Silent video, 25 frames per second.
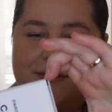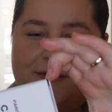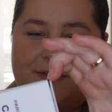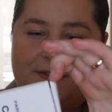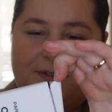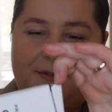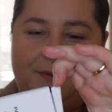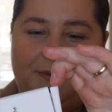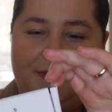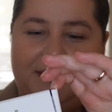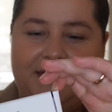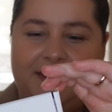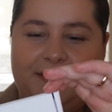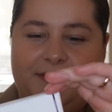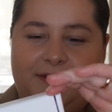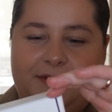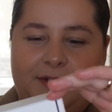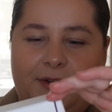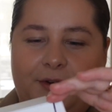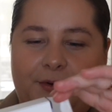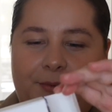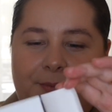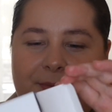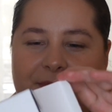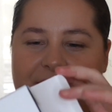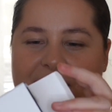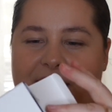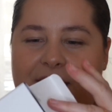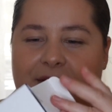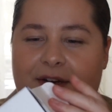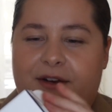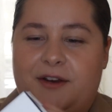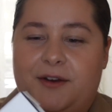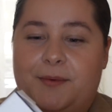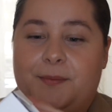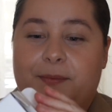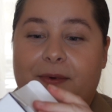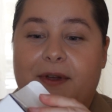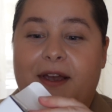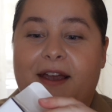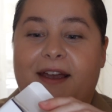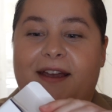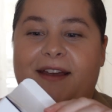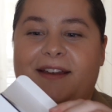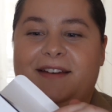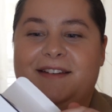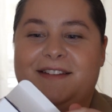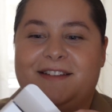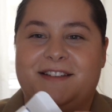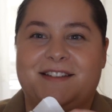So let's open it up,
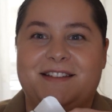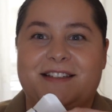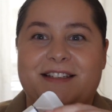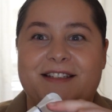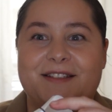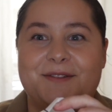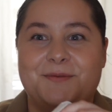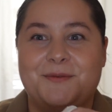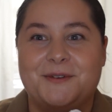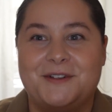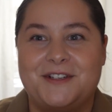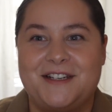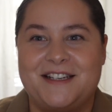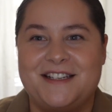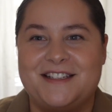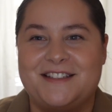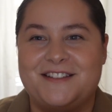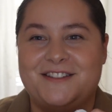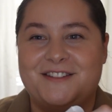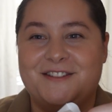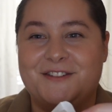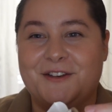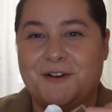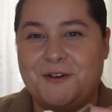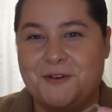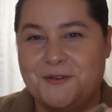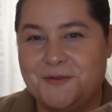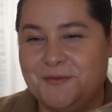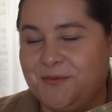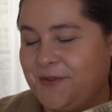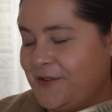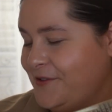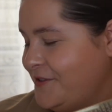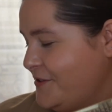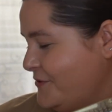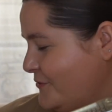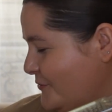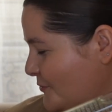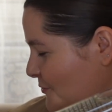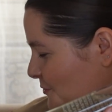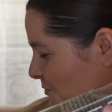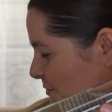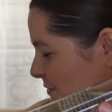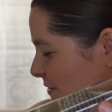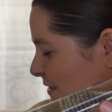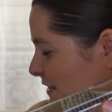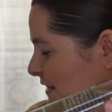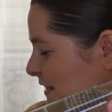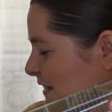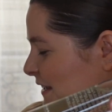and this one is so
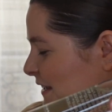beautiful.